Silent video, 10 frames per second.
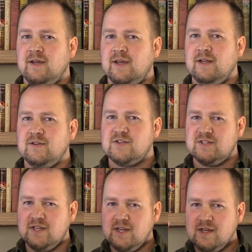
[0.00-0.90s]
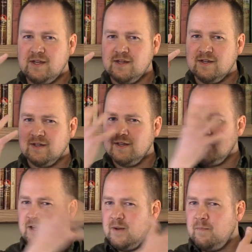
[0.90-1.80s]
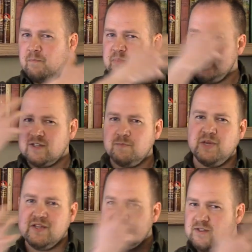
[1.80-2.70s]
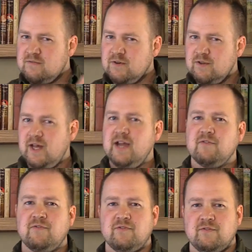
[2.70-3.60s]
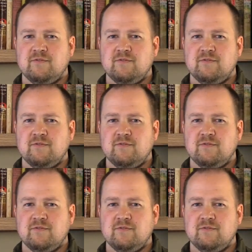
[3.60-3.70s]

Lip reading: And you see bits and pieces of your life.